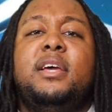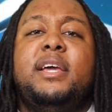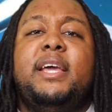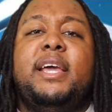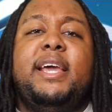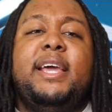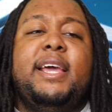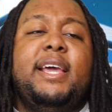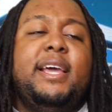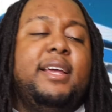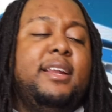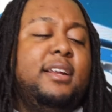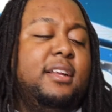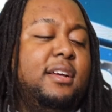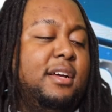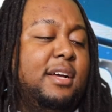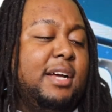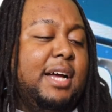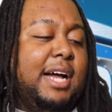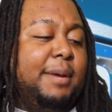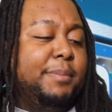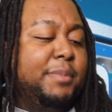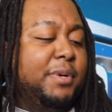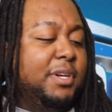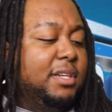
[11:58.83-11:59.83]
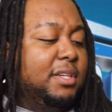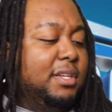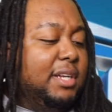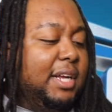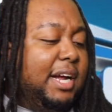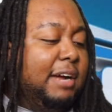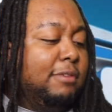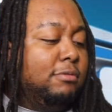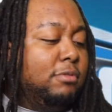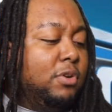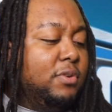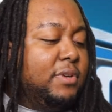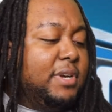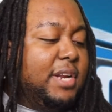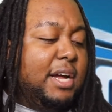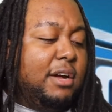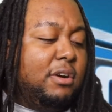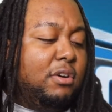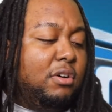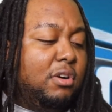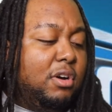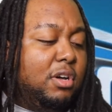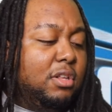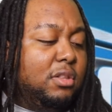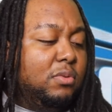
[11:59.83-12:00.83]
And I wrote
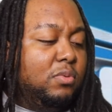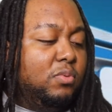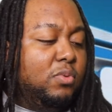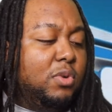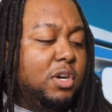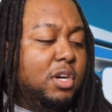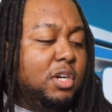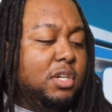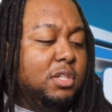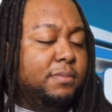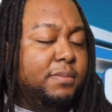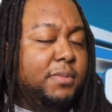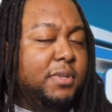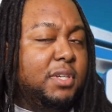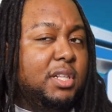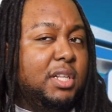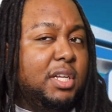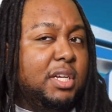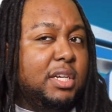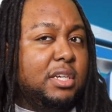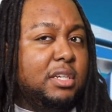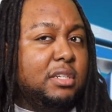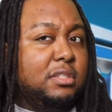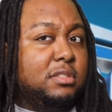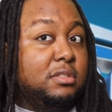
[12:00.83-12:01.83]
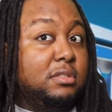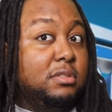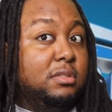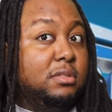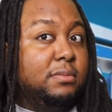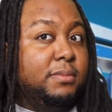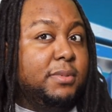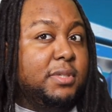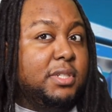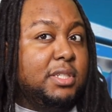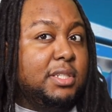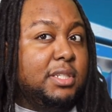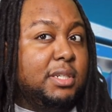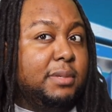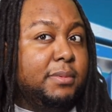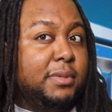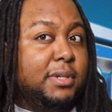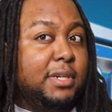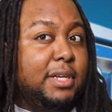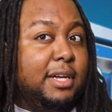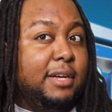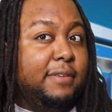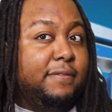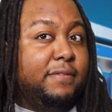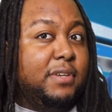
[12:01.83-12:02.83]
down all the words, but like, excuse me, because I'm
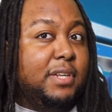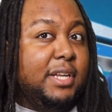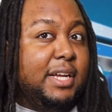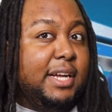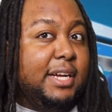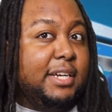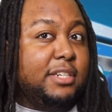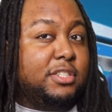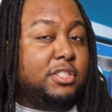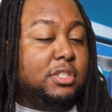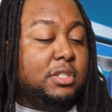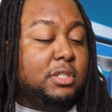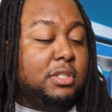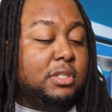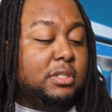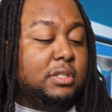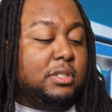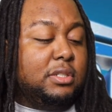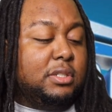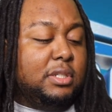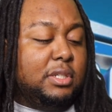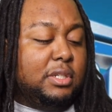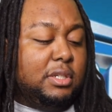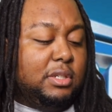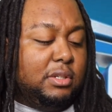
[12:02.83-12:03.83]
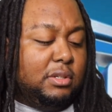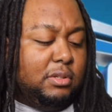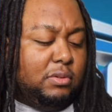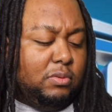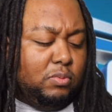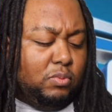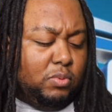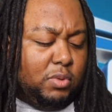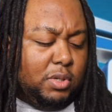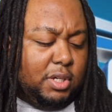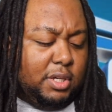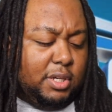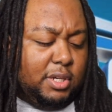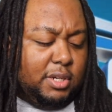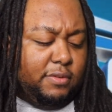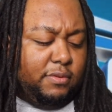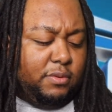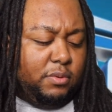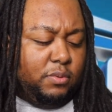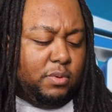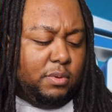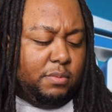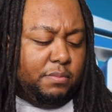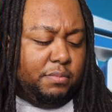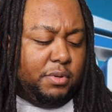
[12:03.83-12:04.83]
gonna have to actually see what
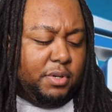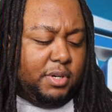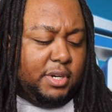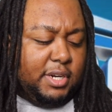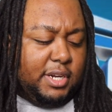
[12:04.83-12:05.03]
everyone put